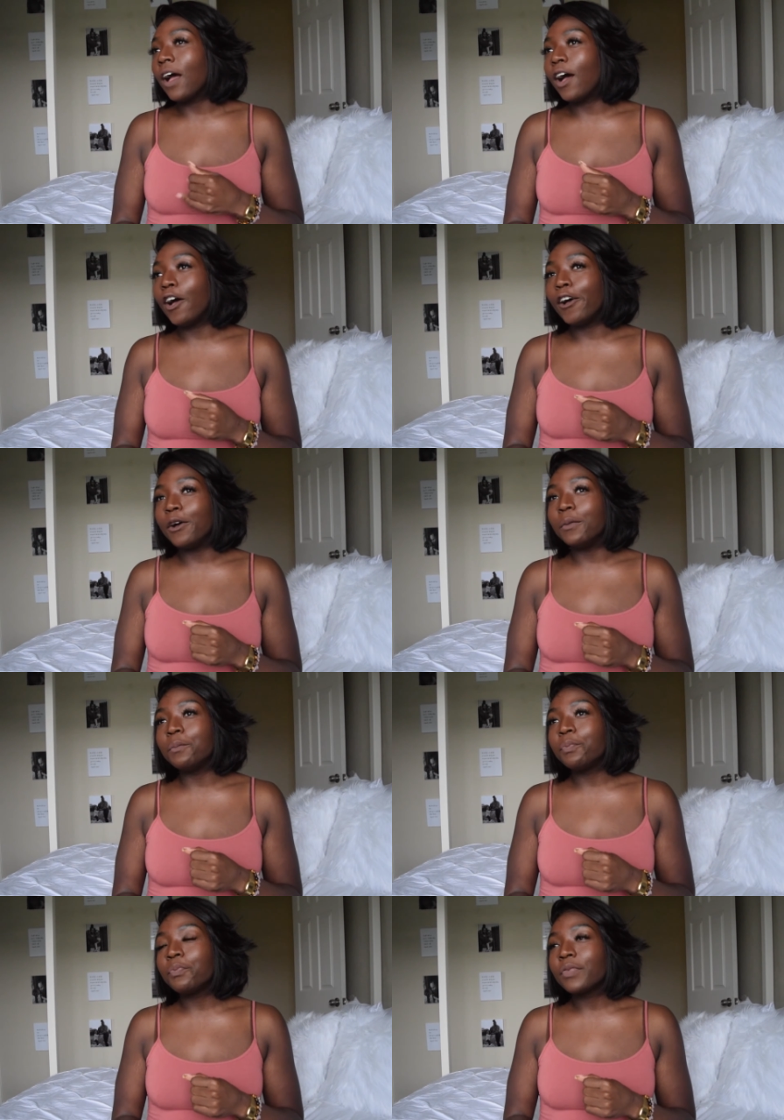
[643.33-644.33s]

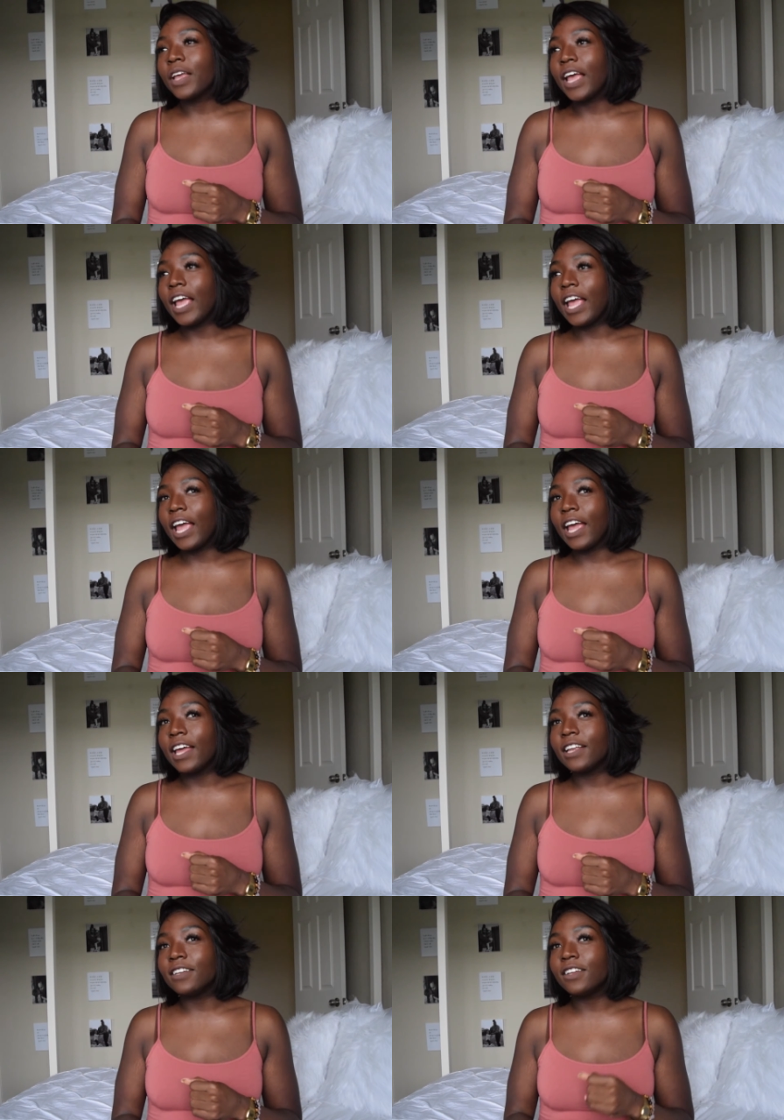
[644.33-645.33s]

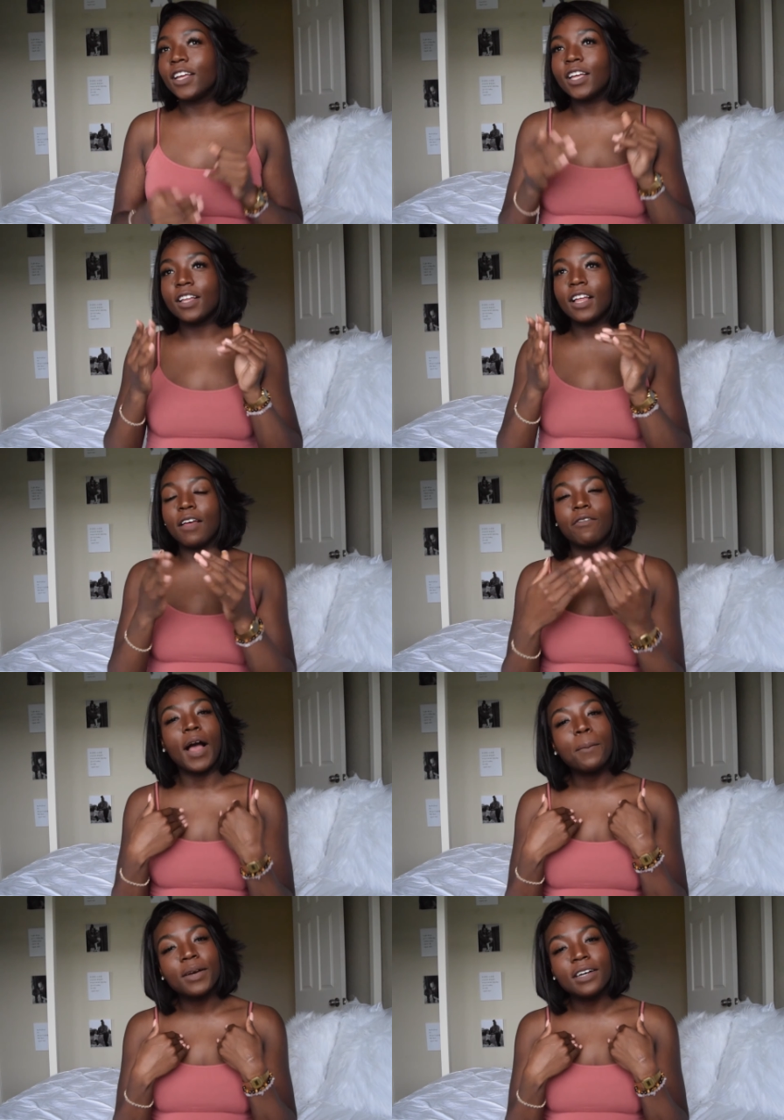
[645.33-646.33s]
And if
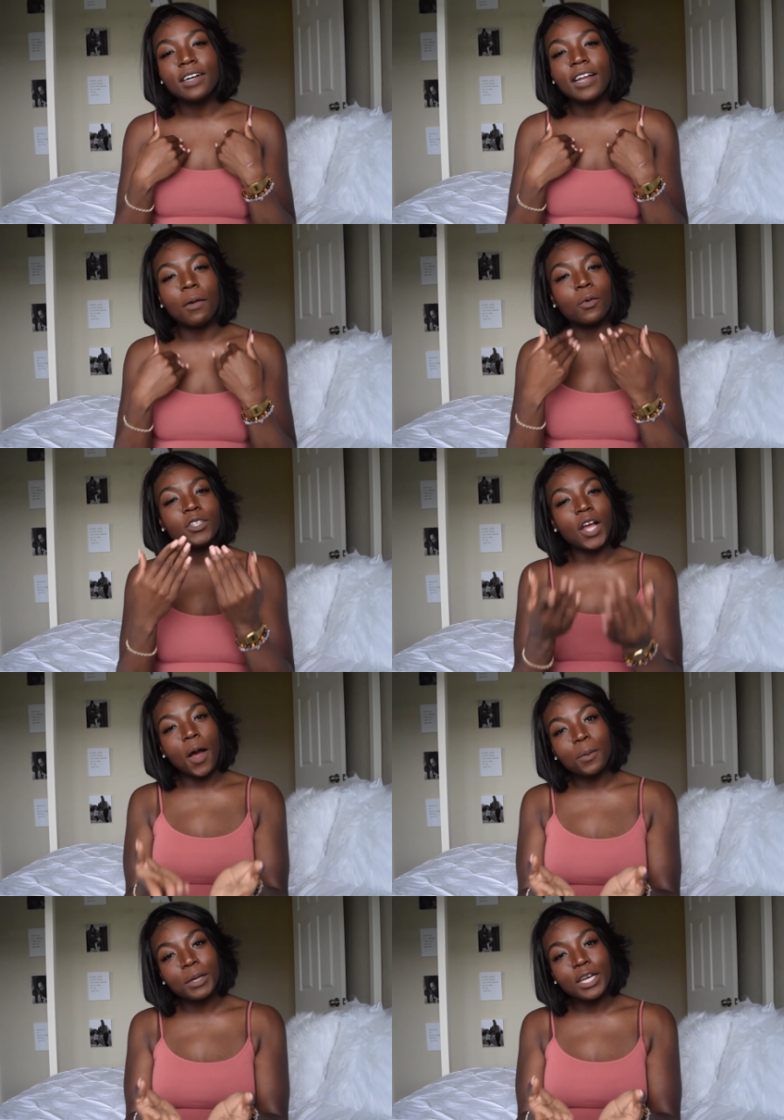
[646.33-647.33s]
I'm good, I want
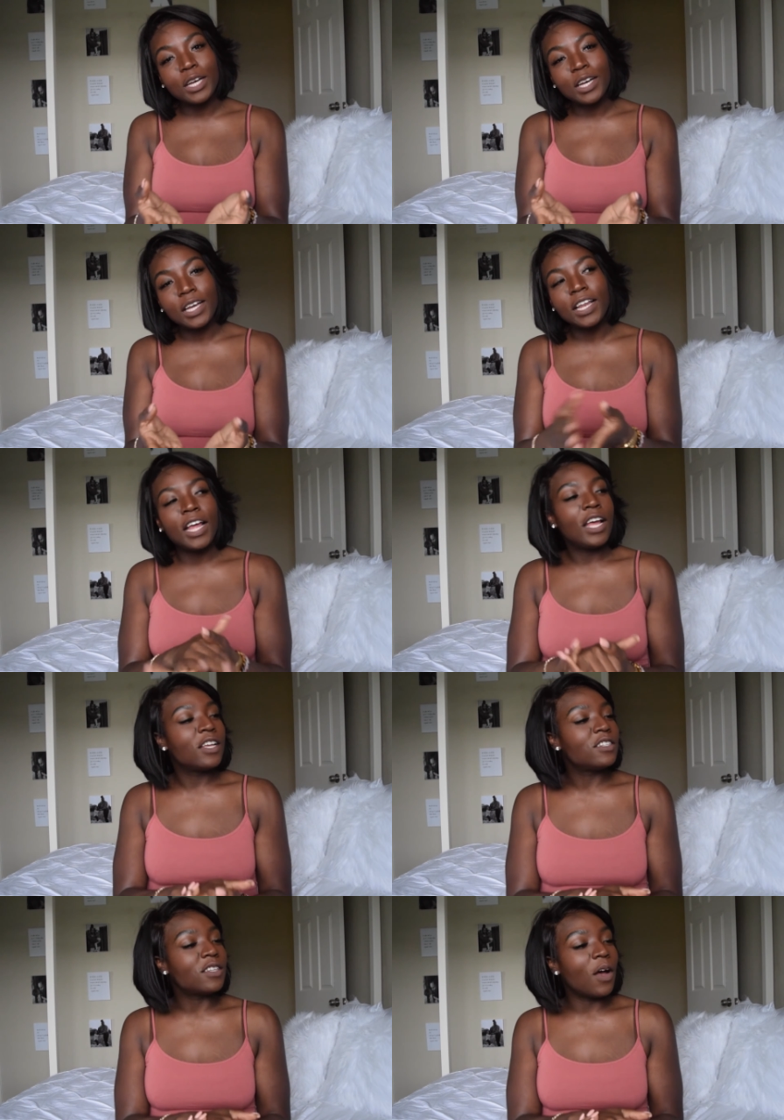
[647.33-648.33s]
y'all to be good.
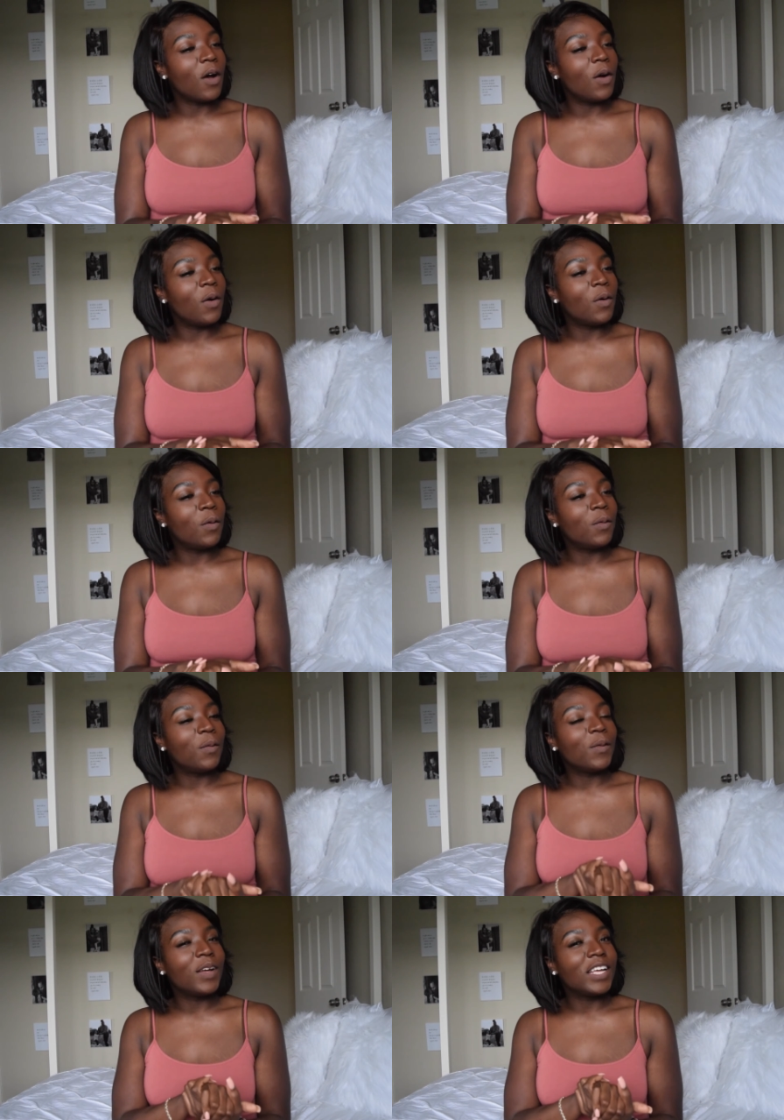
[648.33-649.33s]
So
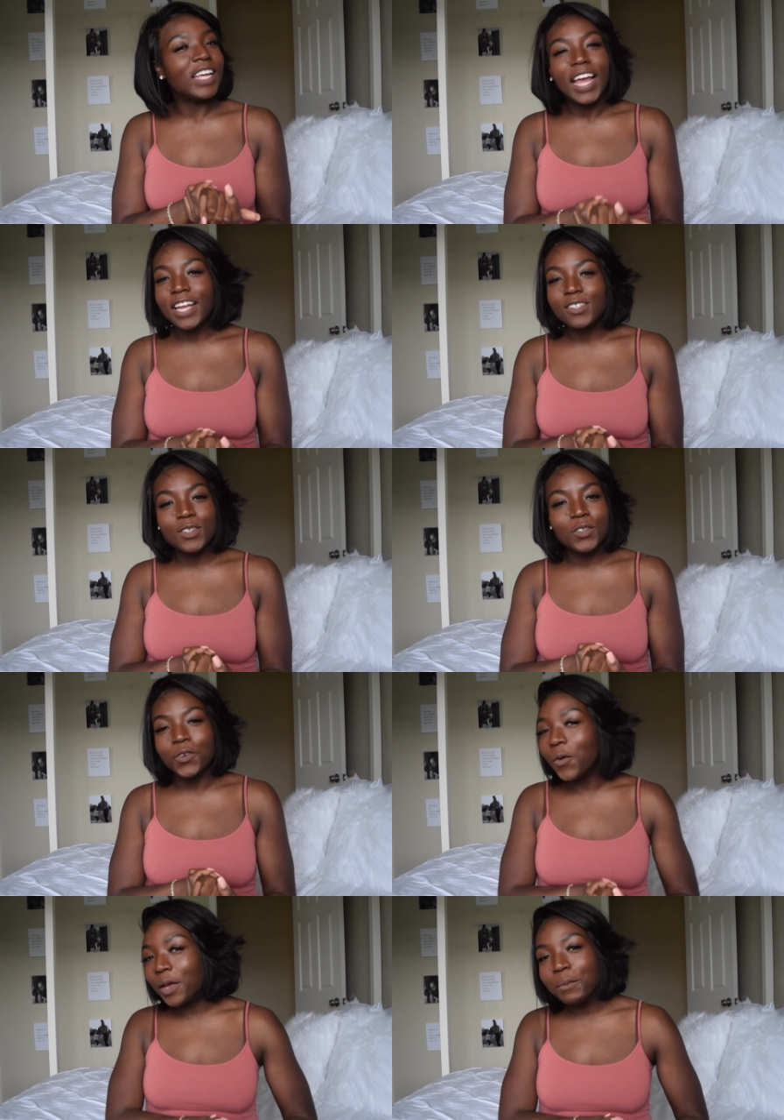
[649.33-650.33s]
yeah, just
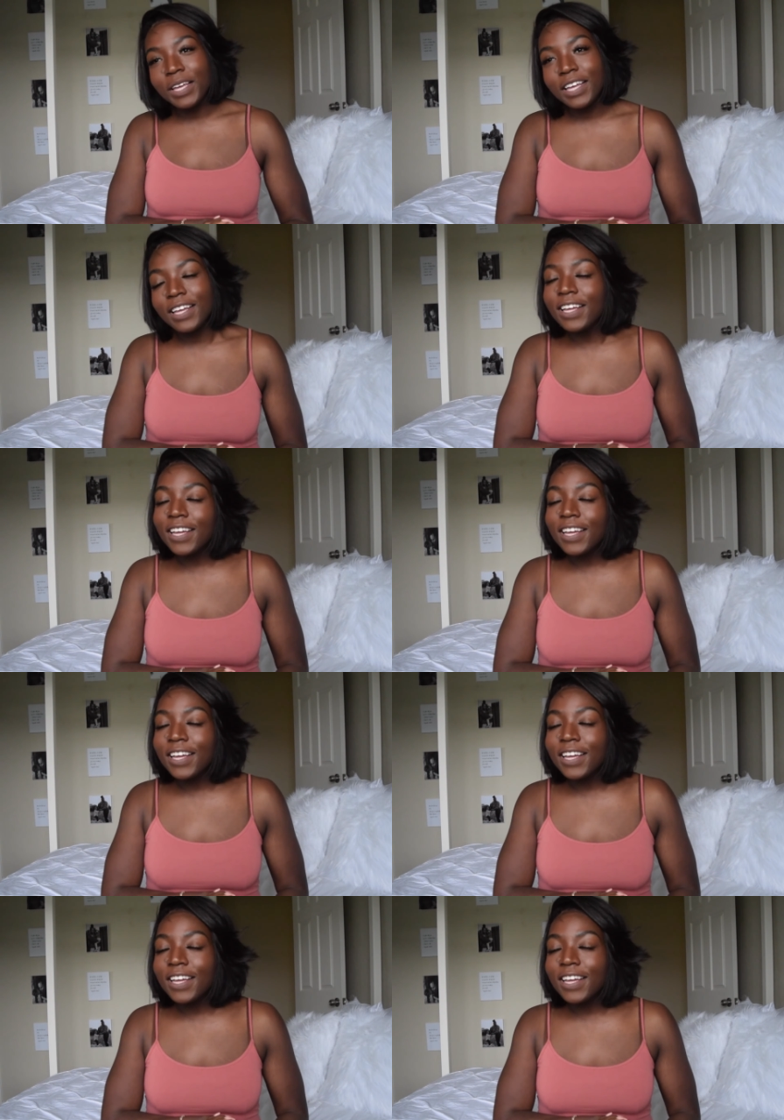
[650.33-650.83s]
join me